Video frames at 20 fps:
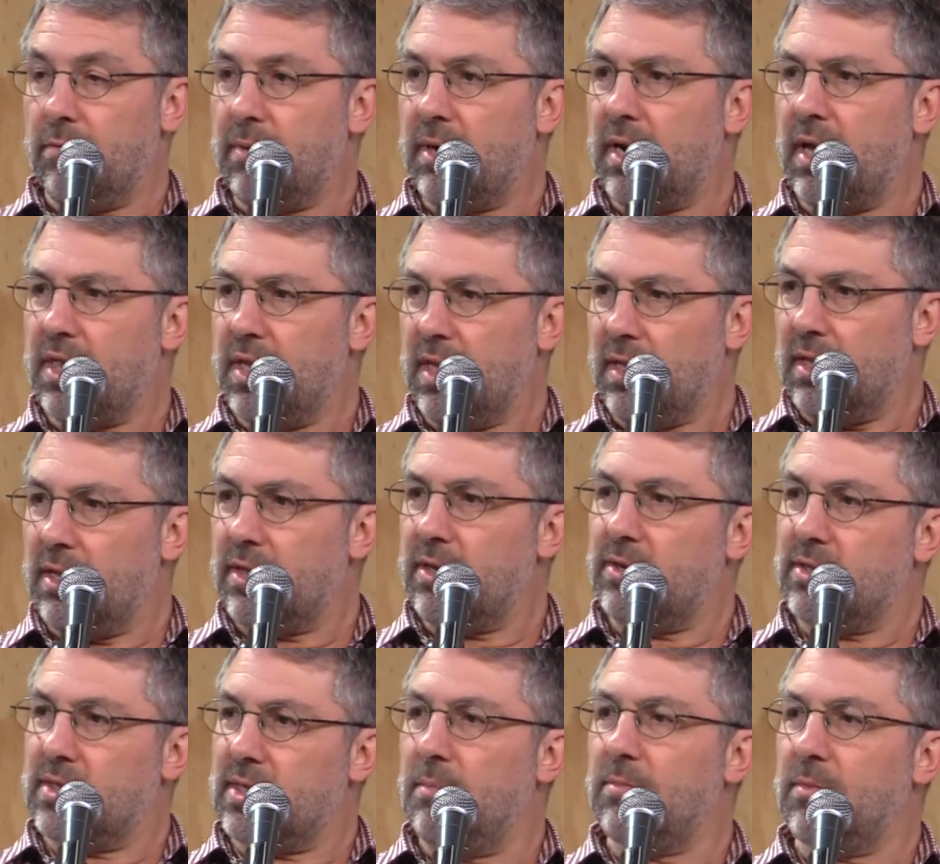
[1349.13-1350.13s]
But I think that
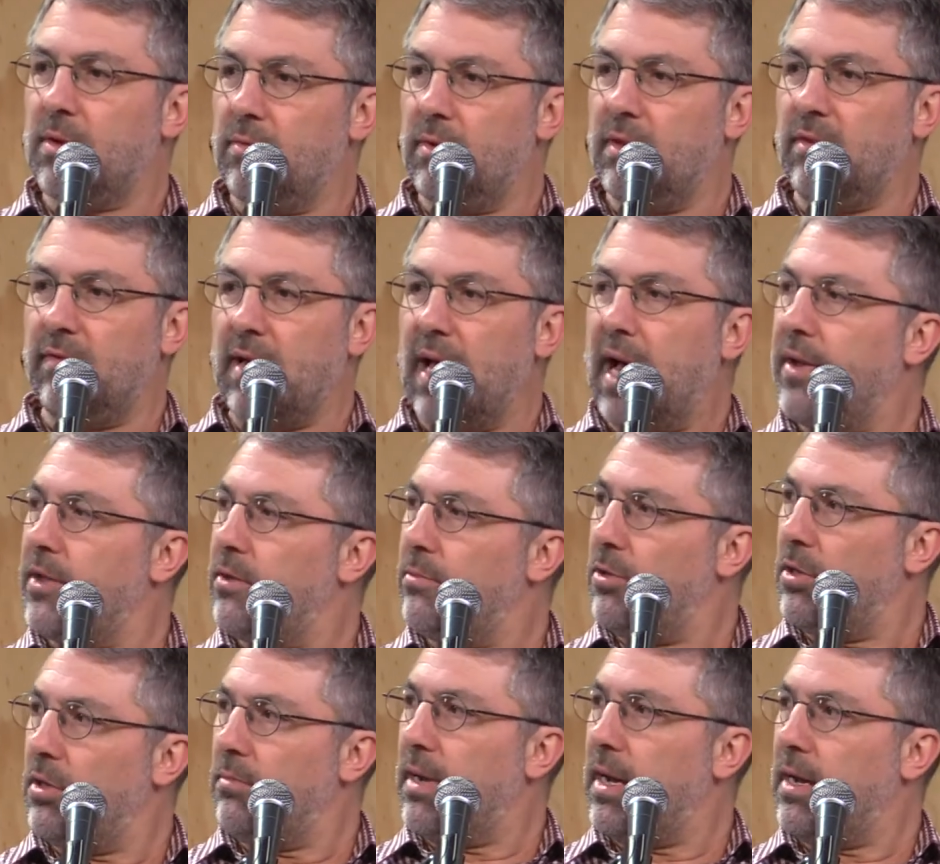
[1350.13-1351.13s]
there's something really
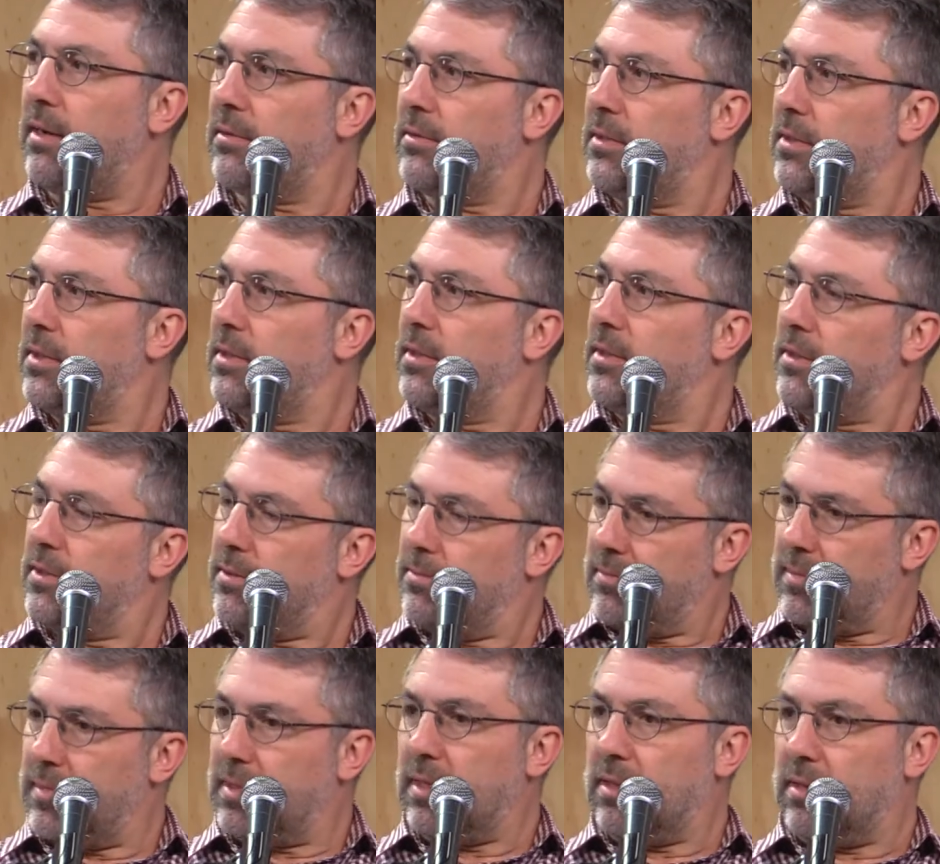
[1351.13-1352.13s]
valuable about
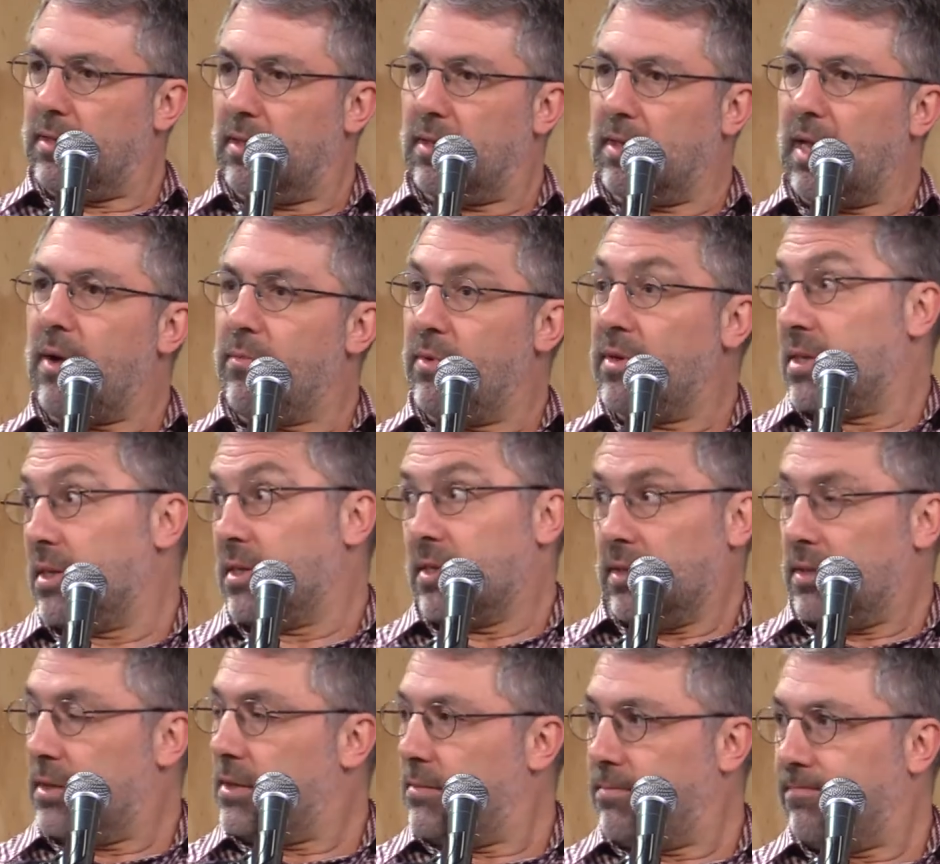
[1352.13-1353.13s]
that
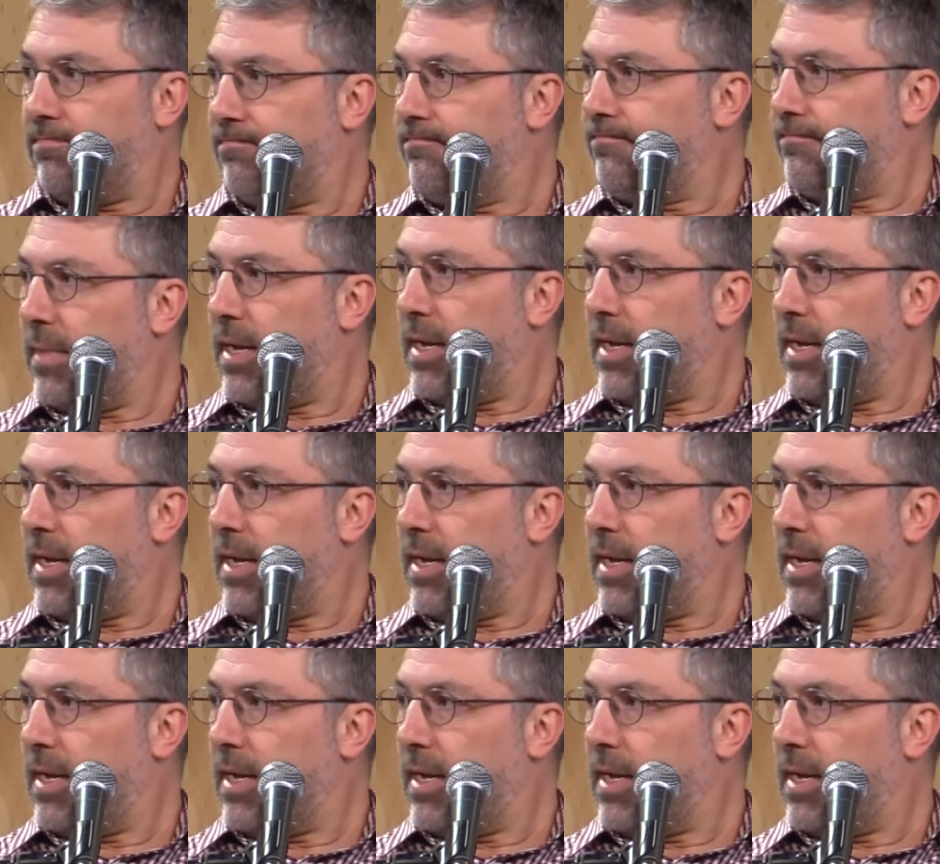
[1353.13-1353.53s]
resistance. Yeah.